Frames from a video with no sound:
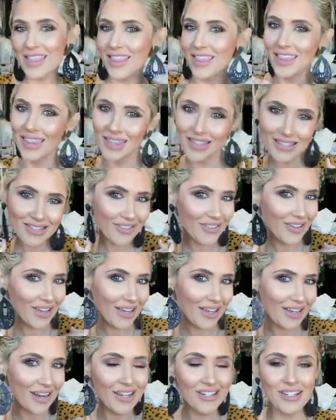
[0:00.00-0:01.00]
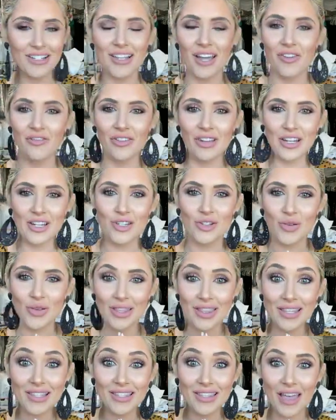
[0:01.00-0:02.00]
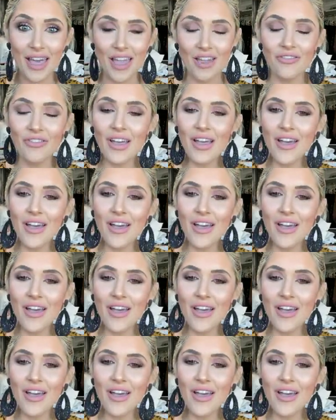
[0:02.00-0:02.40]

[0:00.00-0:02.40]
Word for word: this one, I just got finished doing this live.